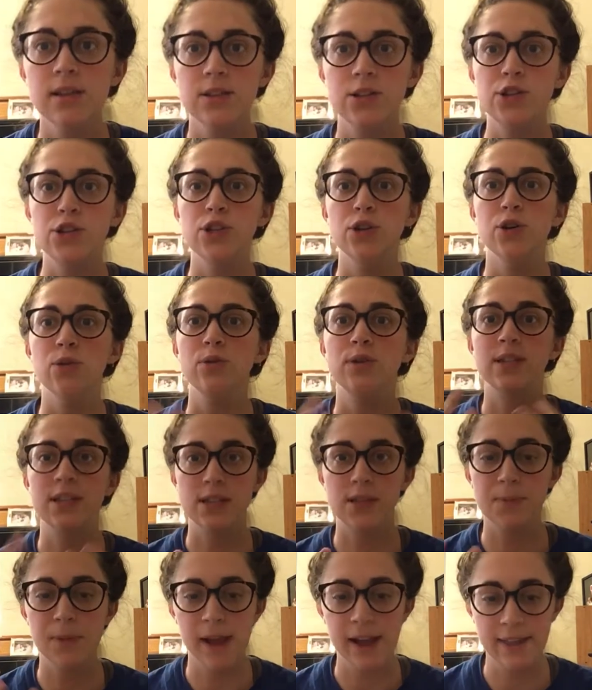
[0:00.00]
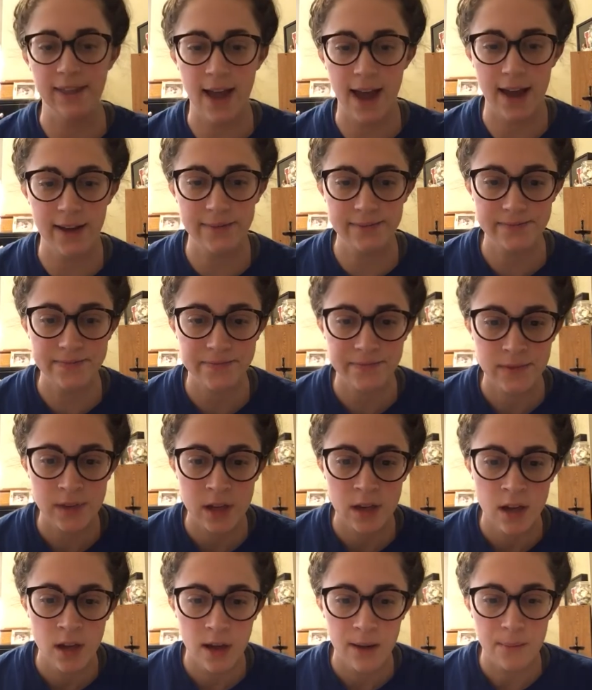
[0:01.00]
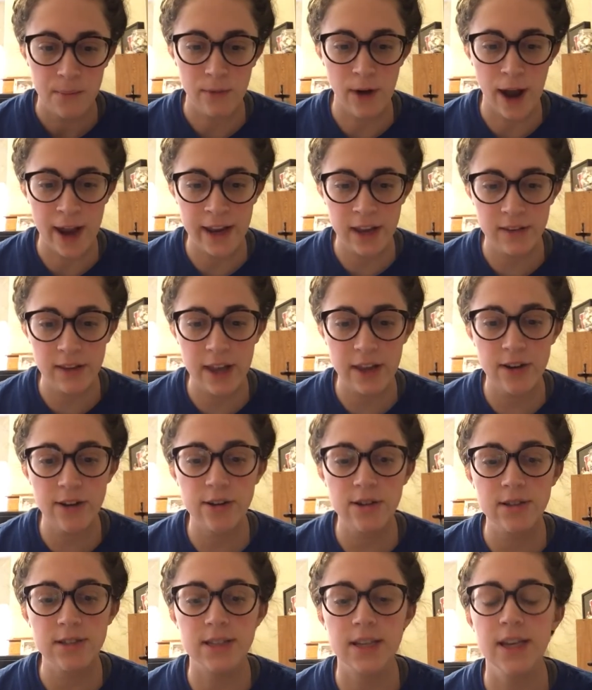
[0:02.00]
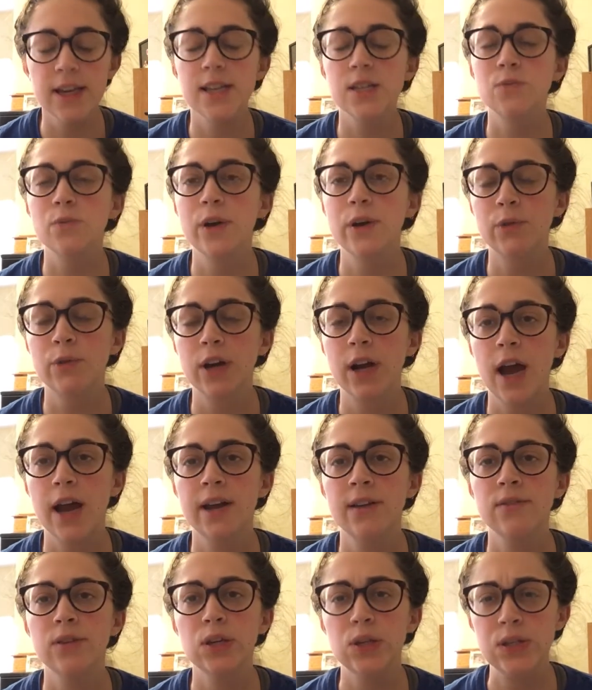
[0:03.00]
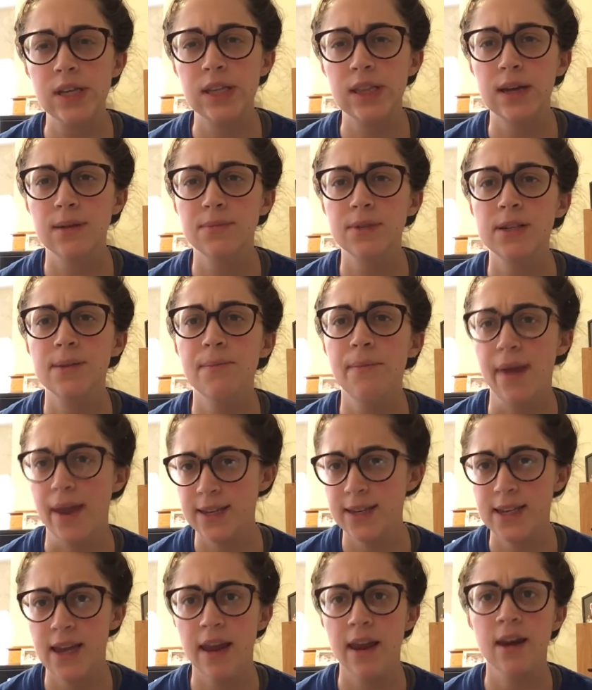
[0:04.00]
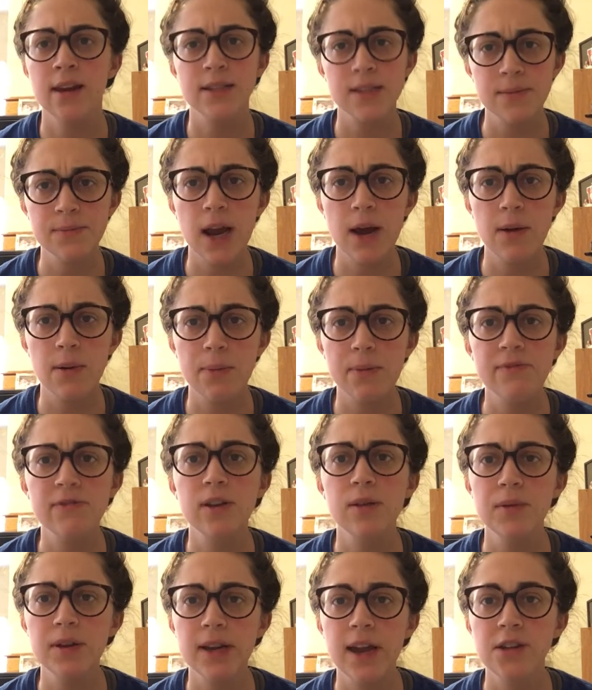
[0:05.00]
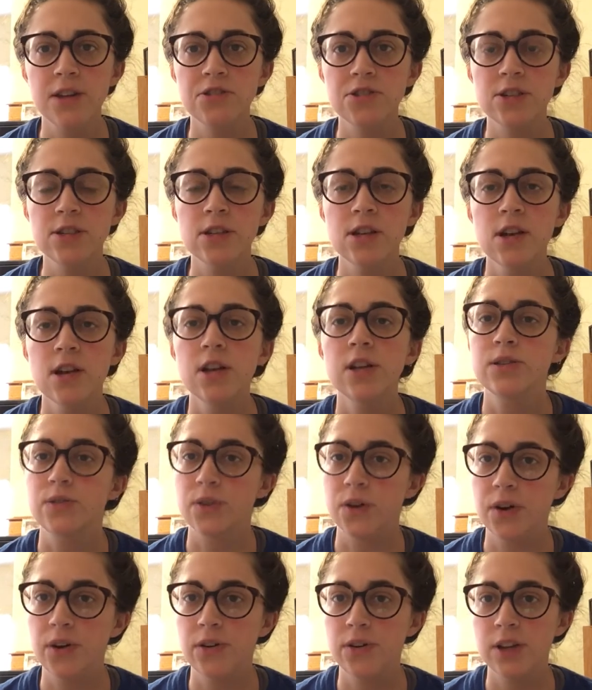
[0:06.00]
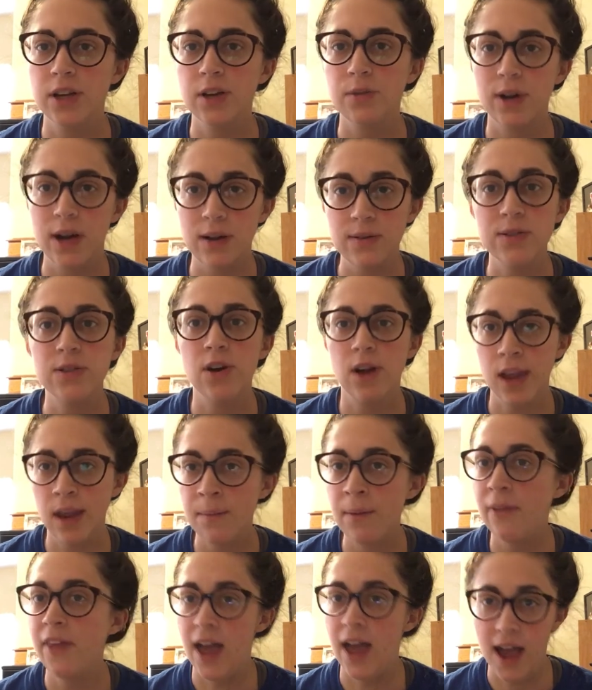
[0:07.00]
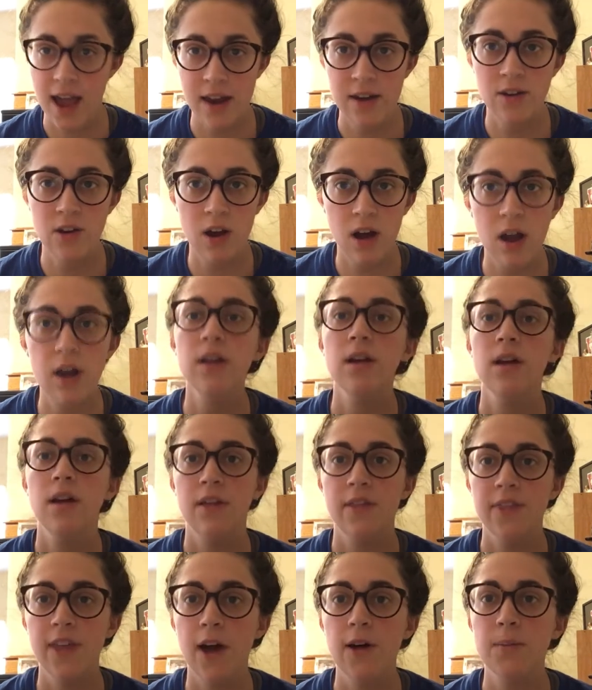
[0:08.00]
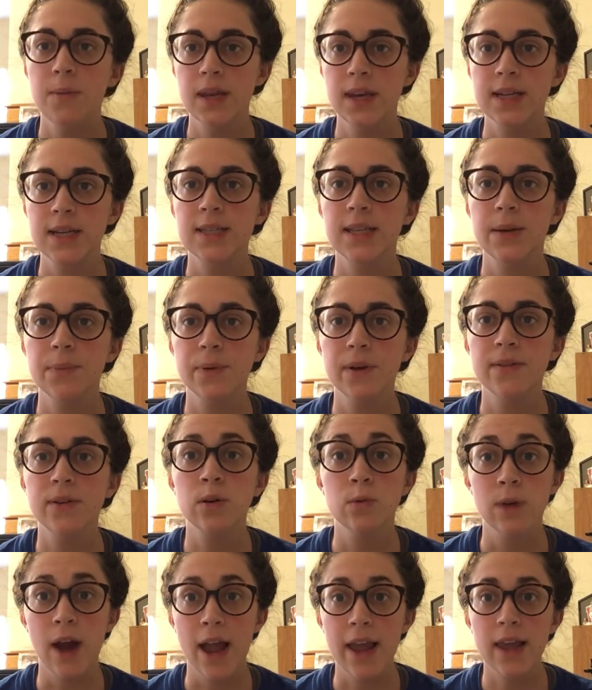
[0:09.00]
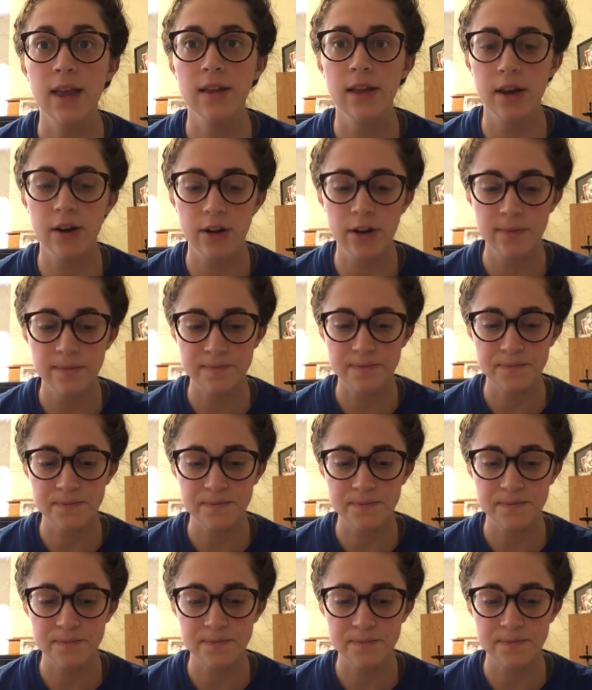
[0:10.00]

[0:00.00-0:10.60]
to display that. Regulators is when we're kind of using them to maintain some type of communication. So earlier when I was talking about the head nod, that would be an example of a regulator.